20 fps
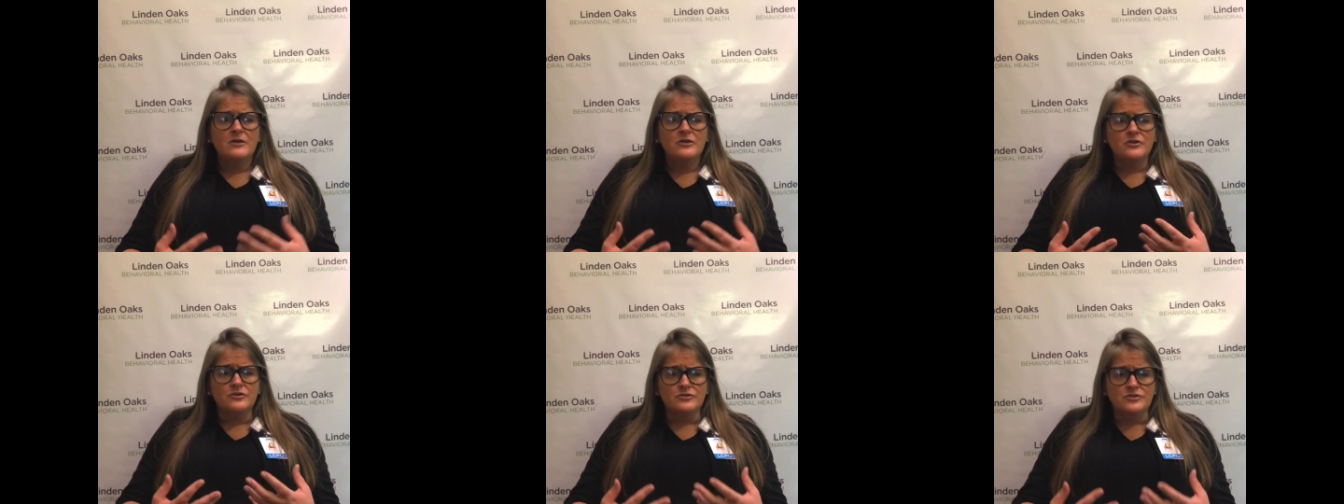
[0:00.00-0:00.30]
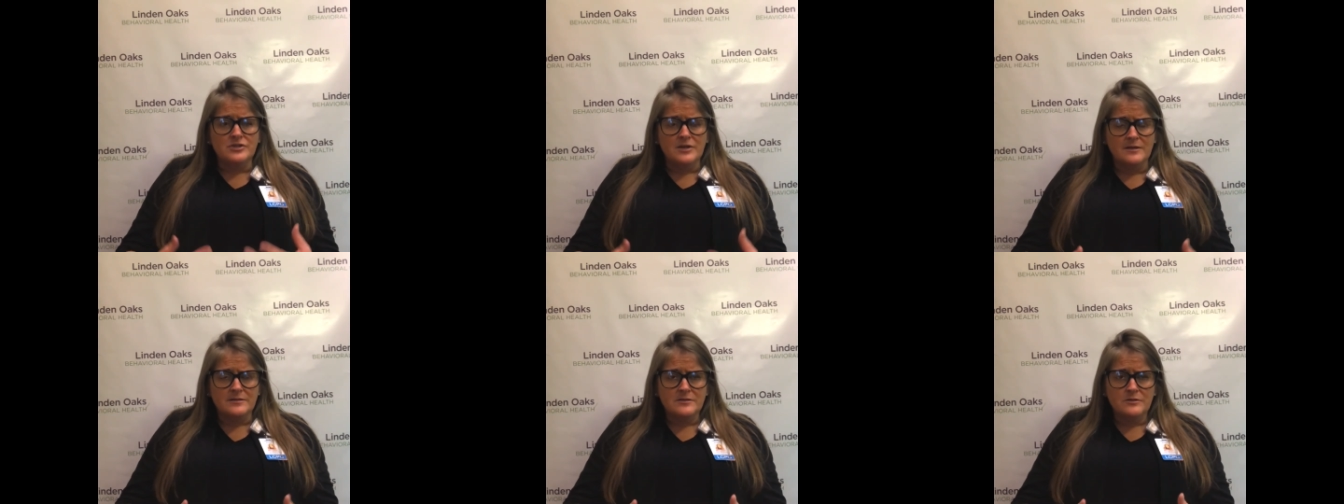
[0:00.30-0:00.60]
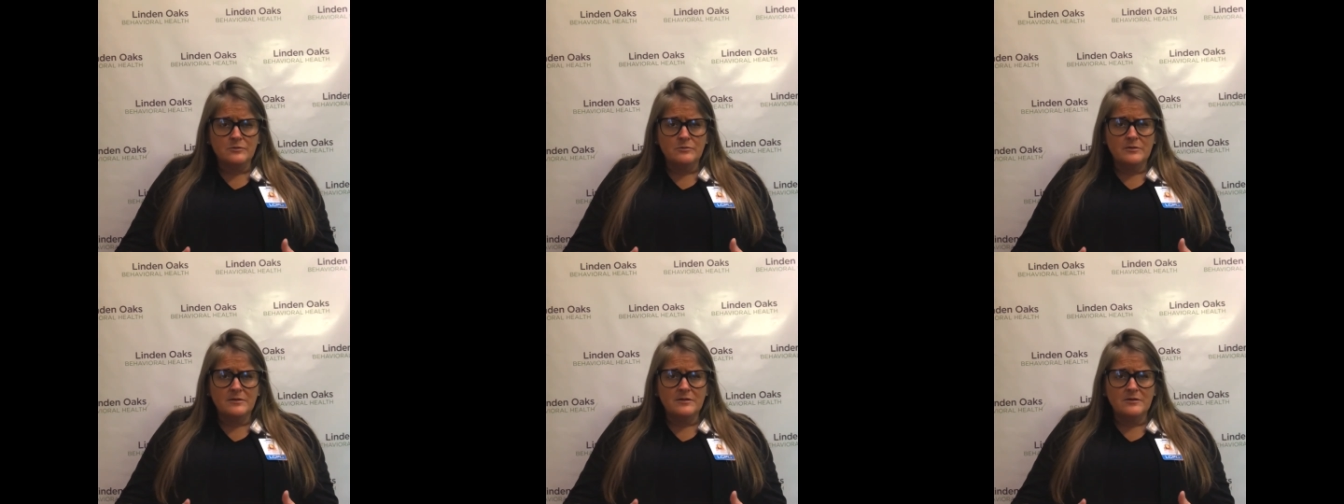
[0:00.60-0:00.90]
you're
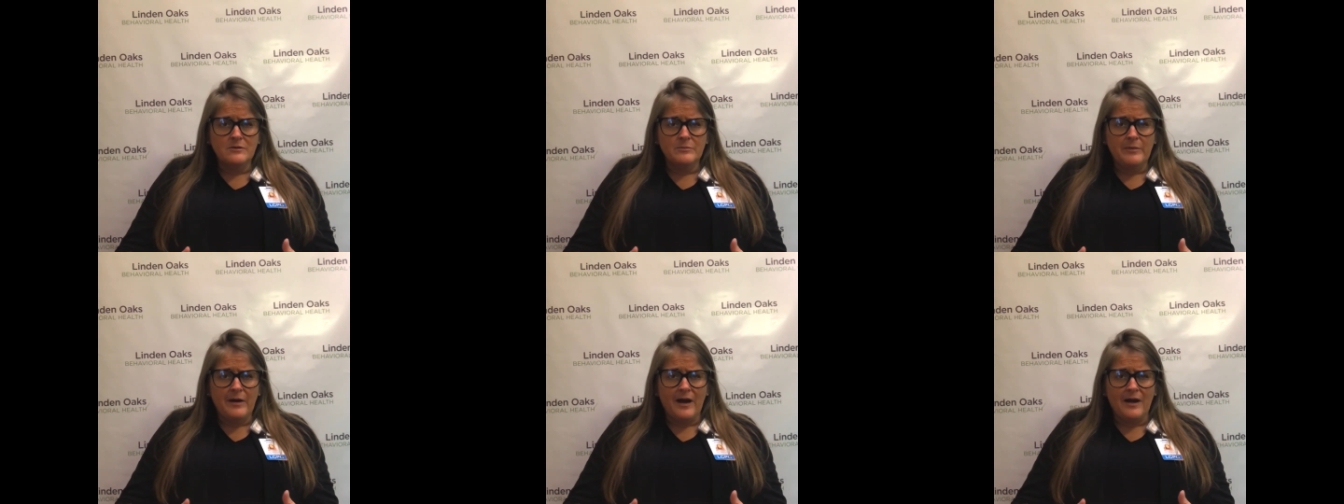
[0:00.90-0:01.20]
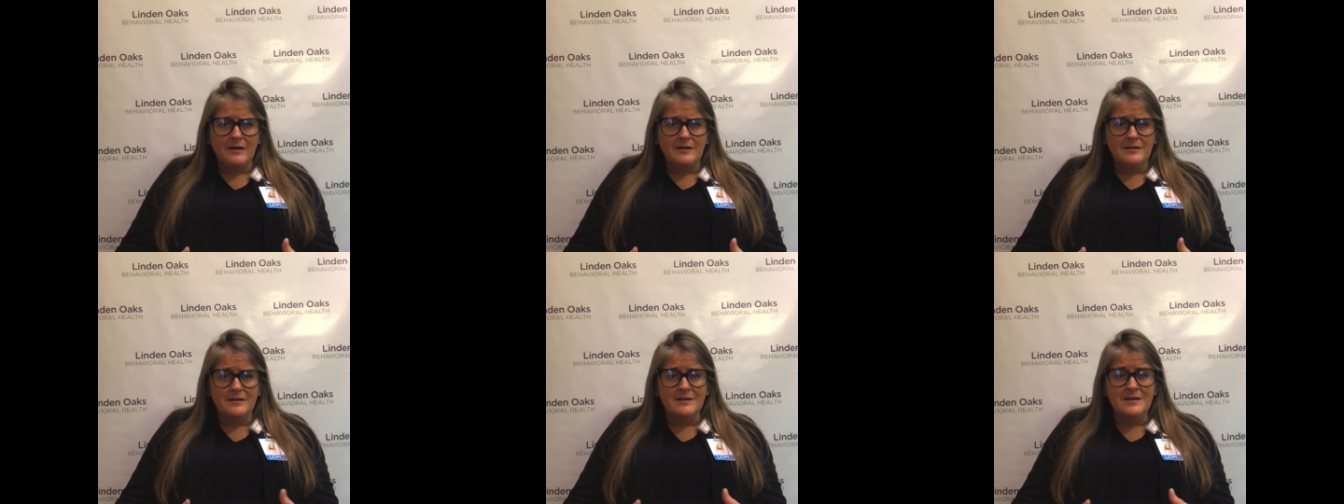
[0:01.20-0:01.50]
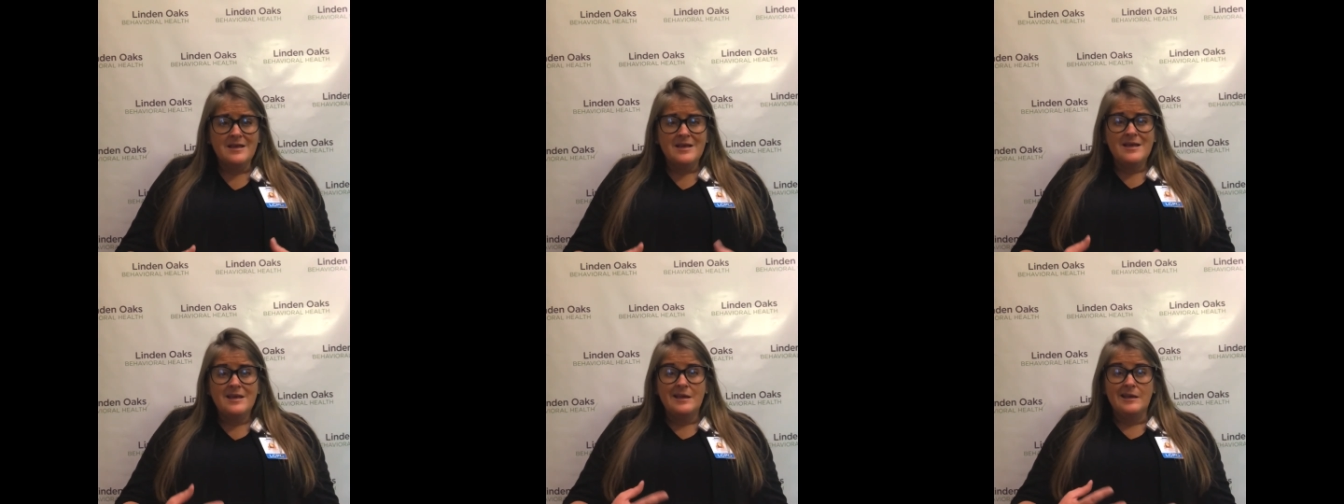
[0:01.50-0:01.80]
gentle with your body,
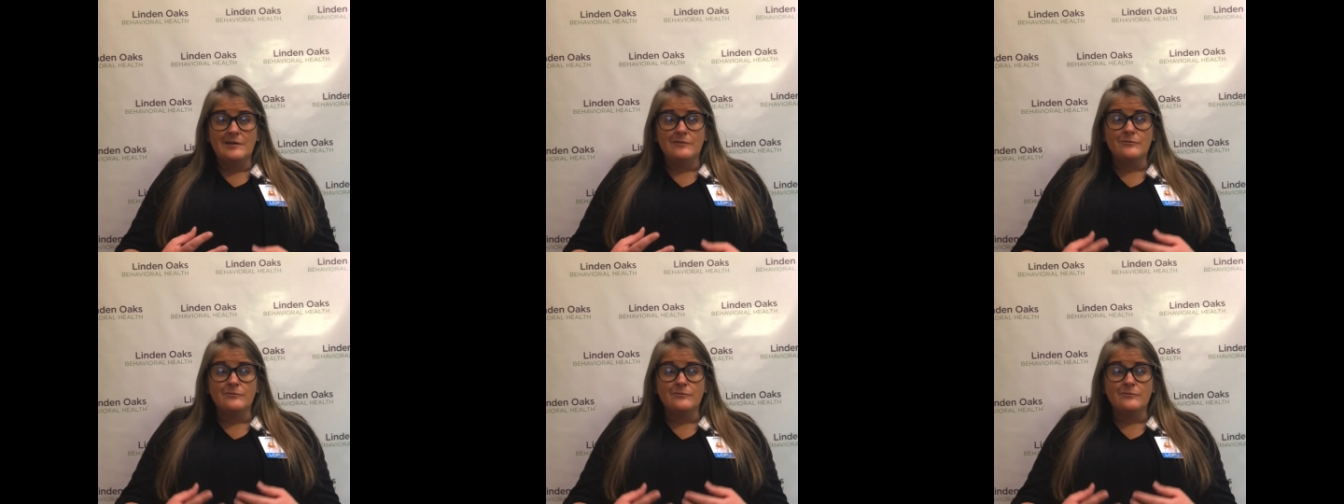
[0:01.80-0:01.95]
and